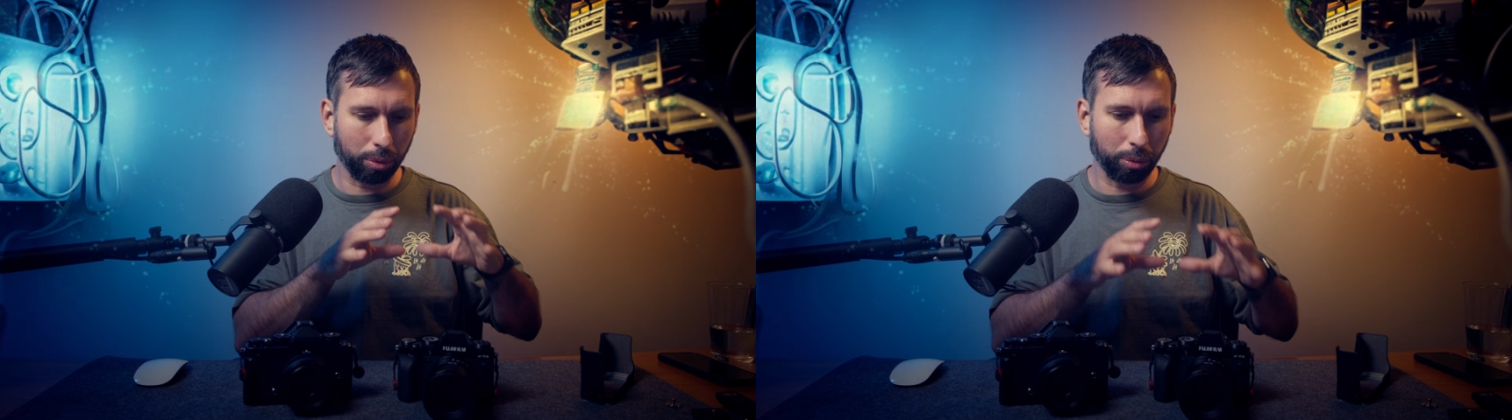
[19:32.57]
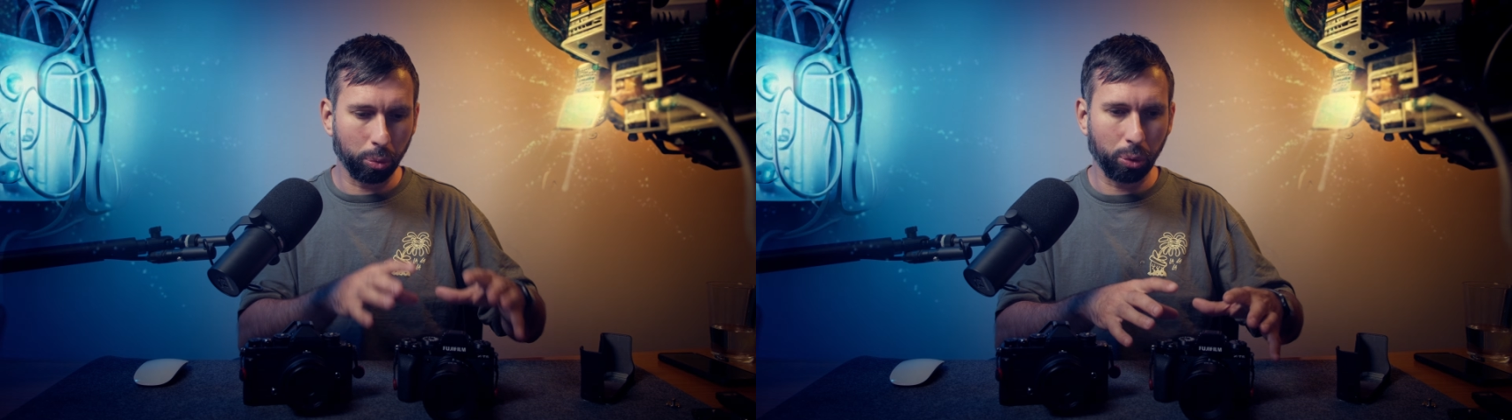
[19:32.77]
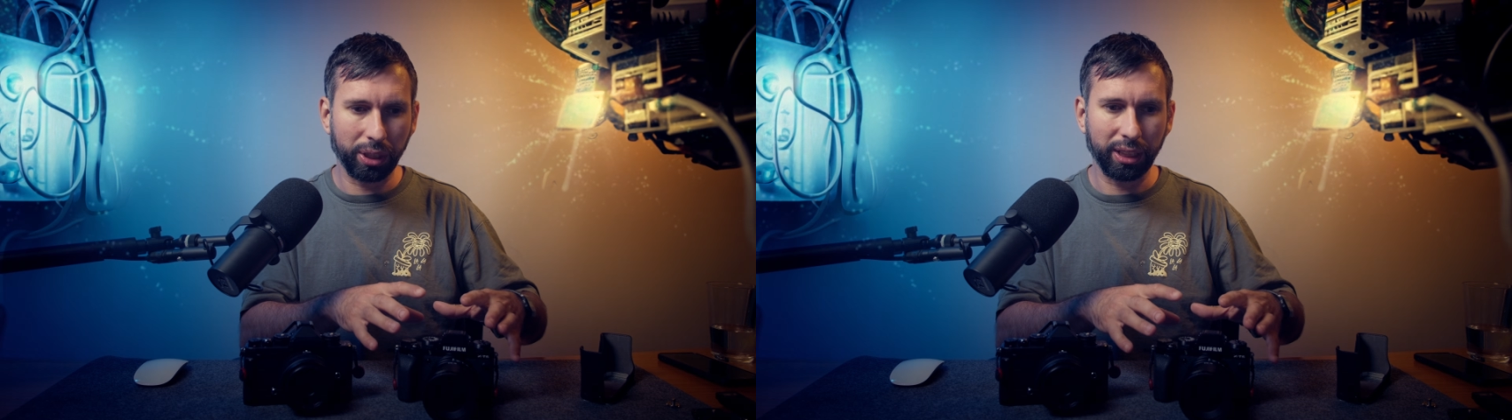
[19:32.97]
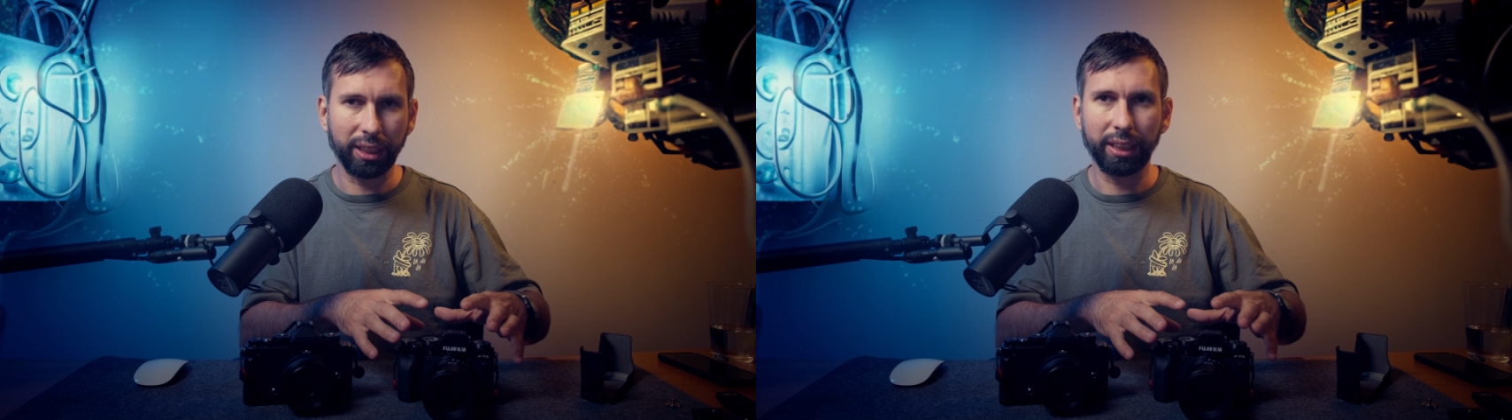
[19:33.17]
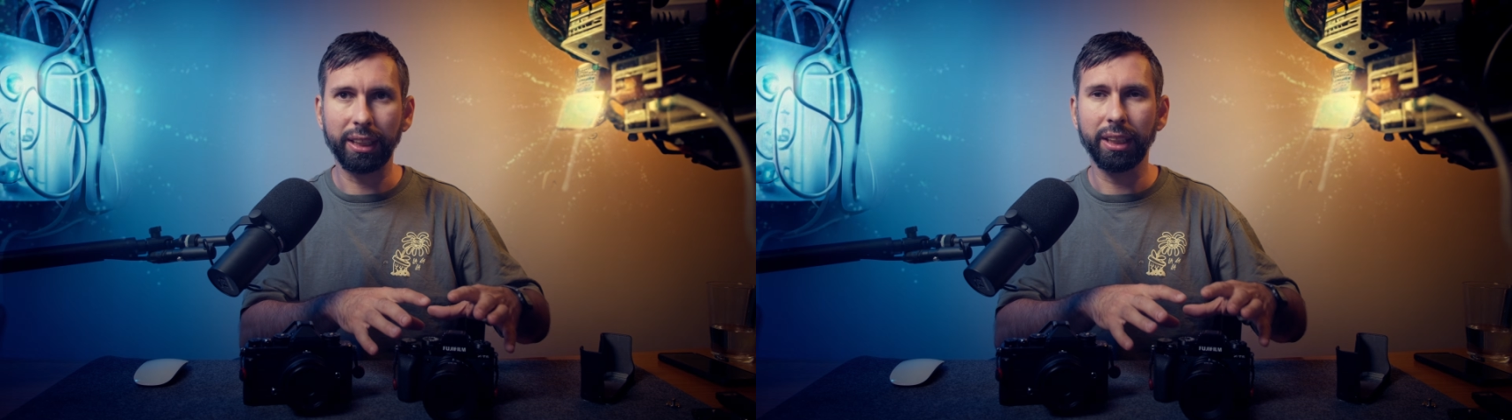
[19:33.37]

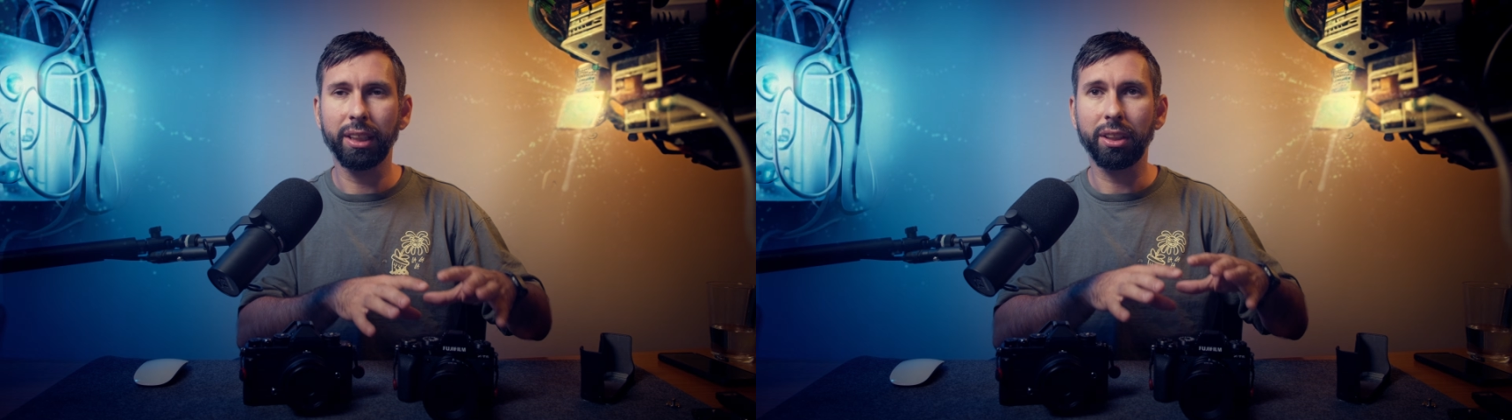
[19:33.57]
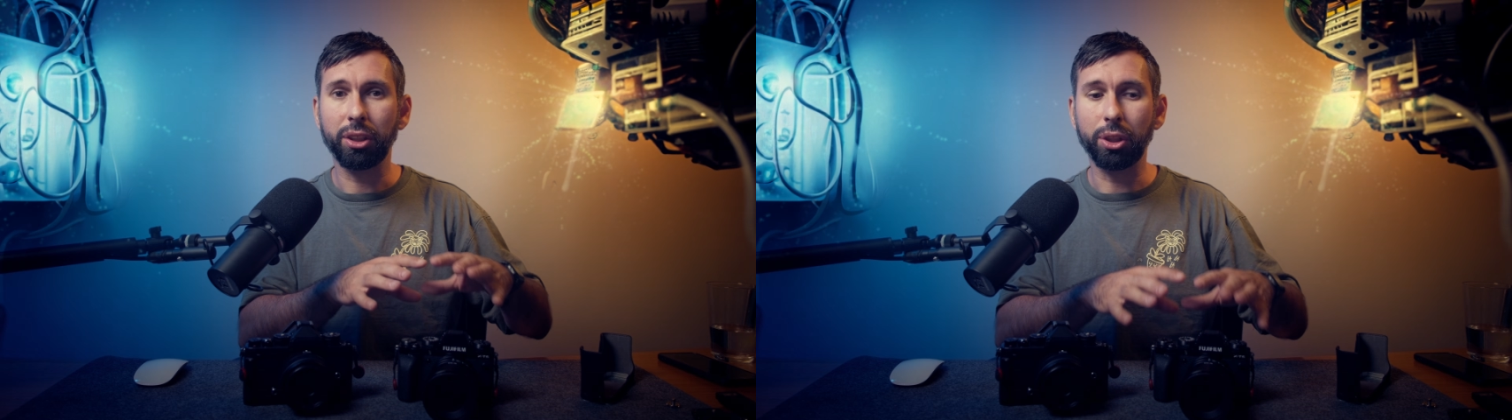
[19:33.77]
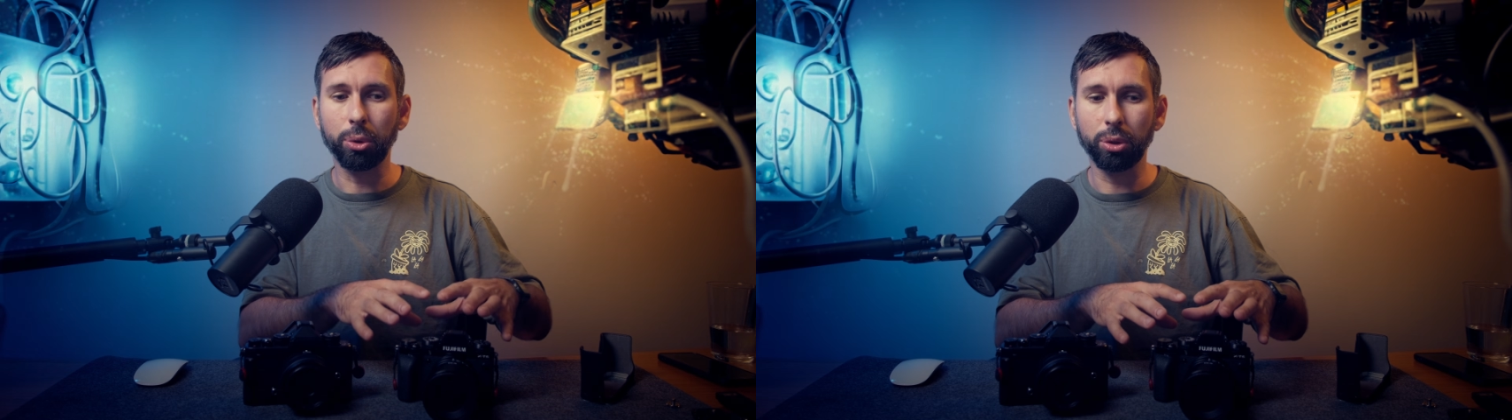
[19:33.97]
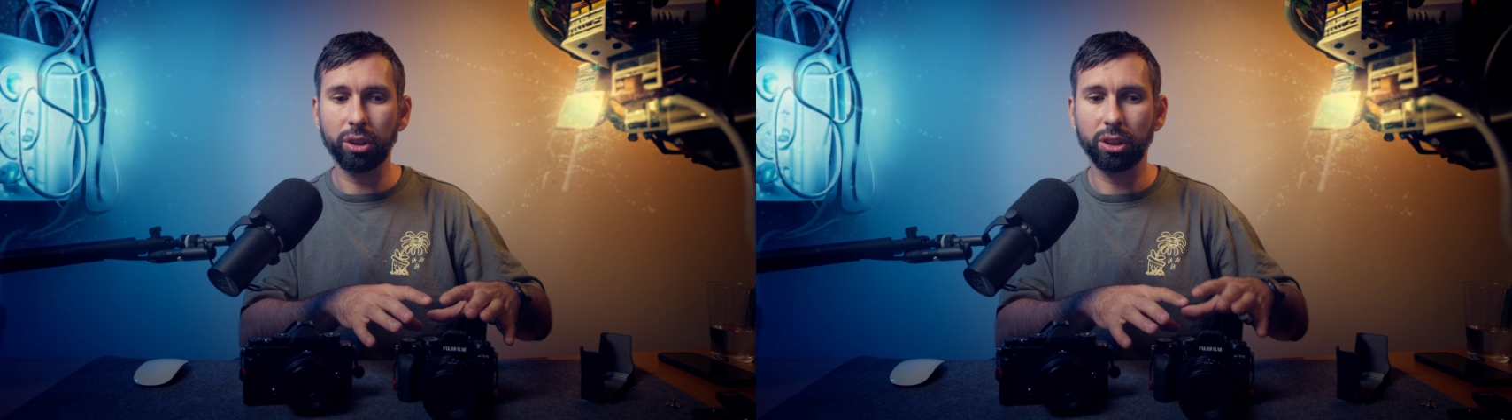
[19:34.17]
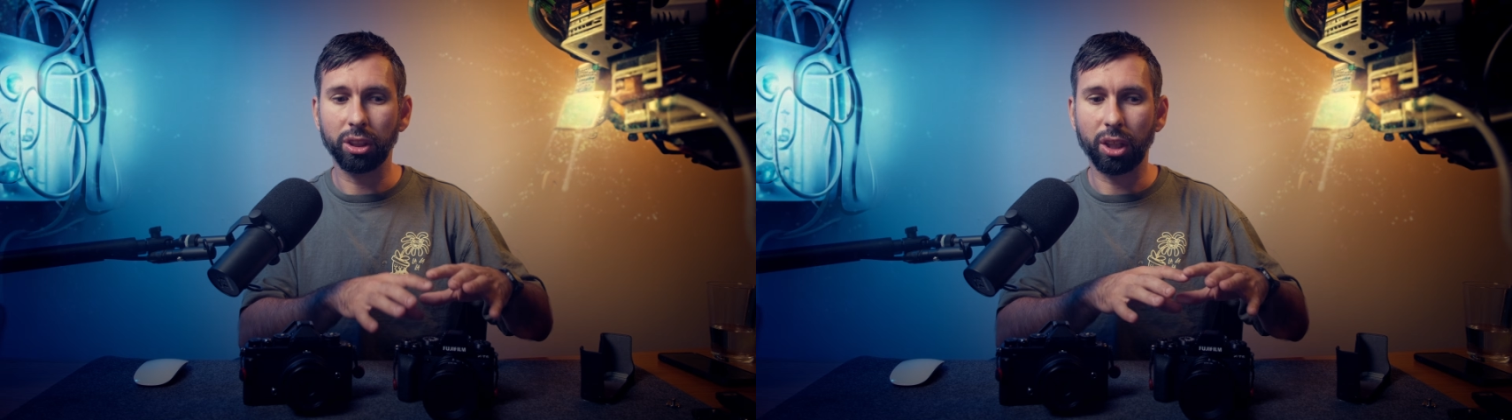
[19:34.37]
really
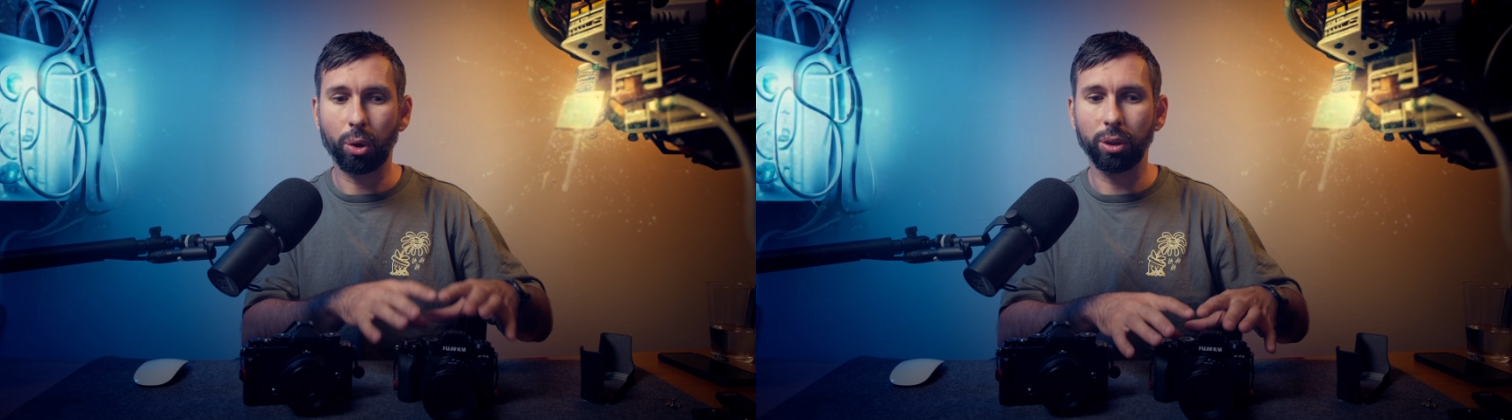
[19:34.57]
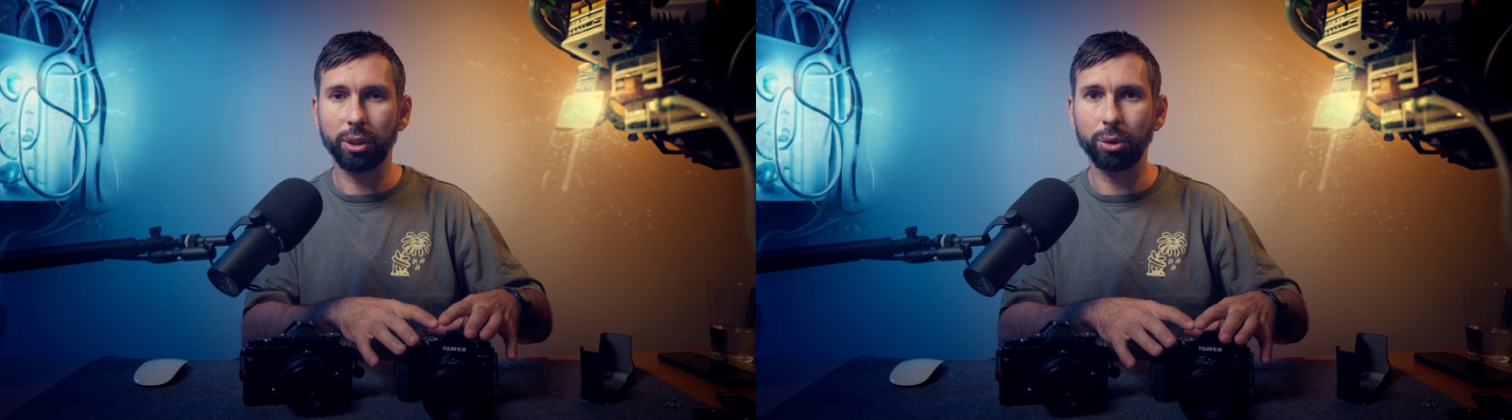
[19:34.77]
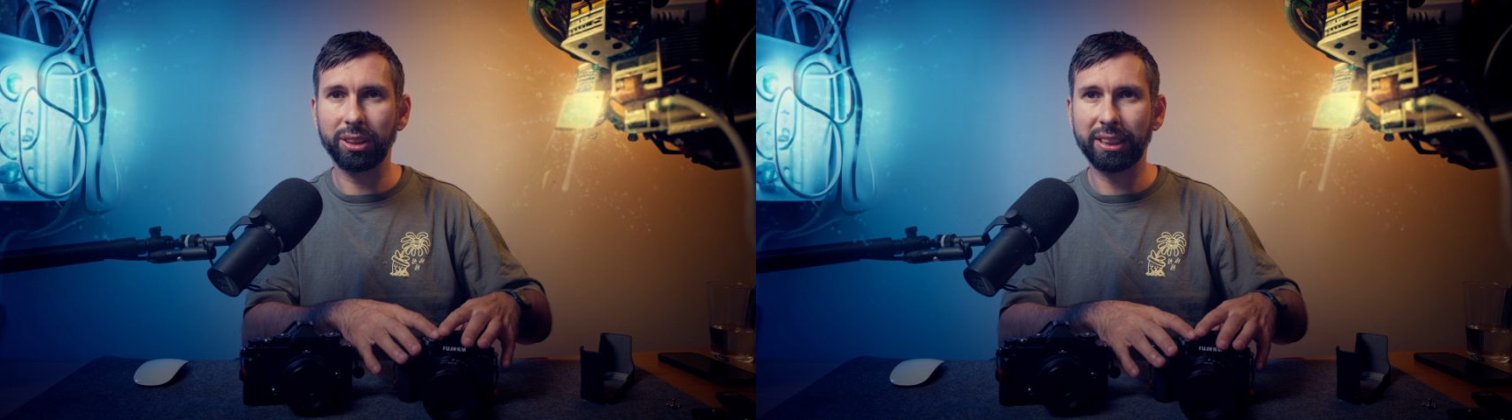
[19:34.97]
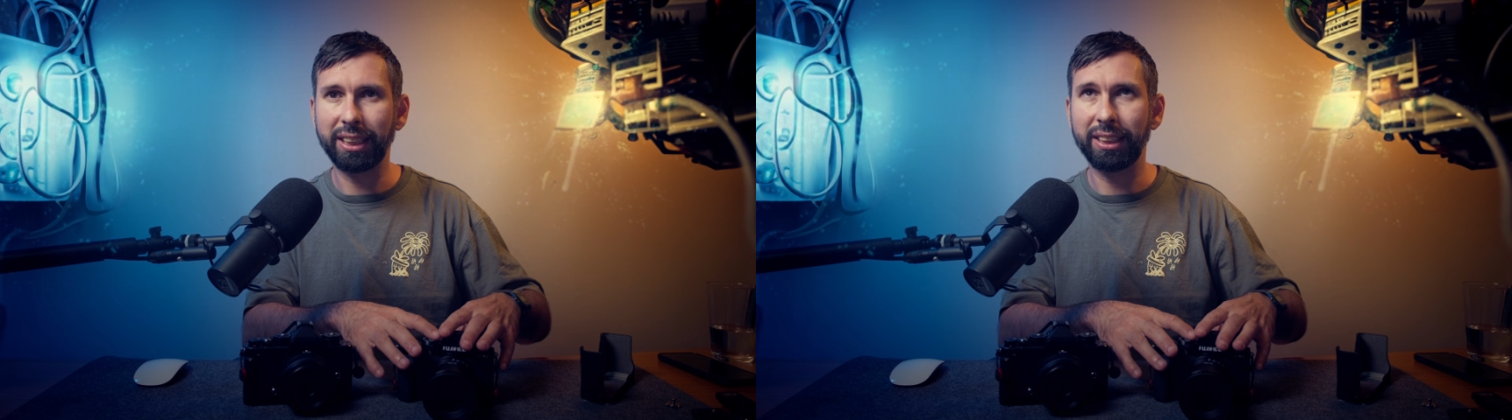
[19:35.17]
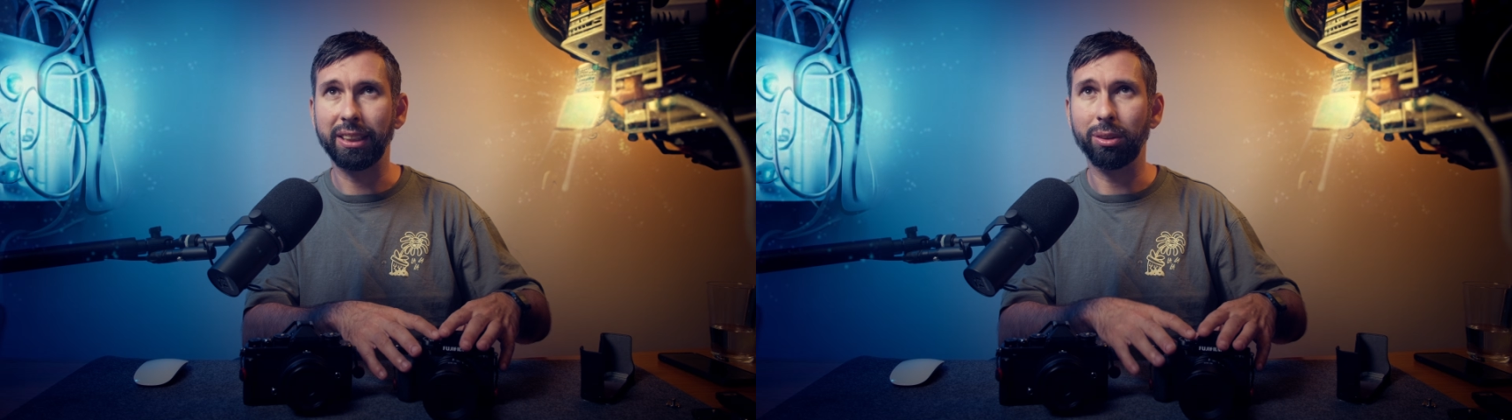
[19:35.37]
use all those
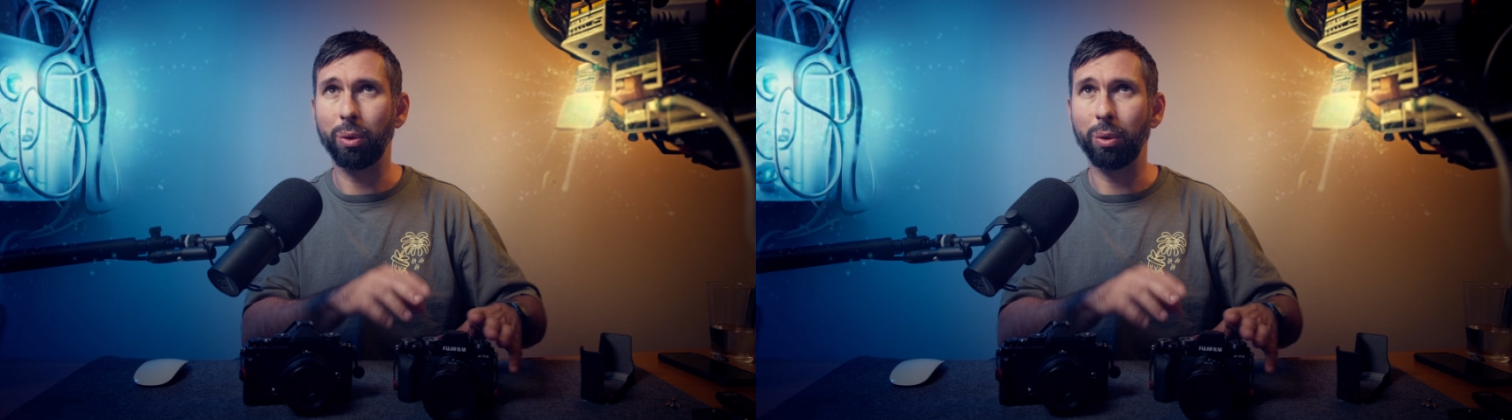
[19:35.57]
settings?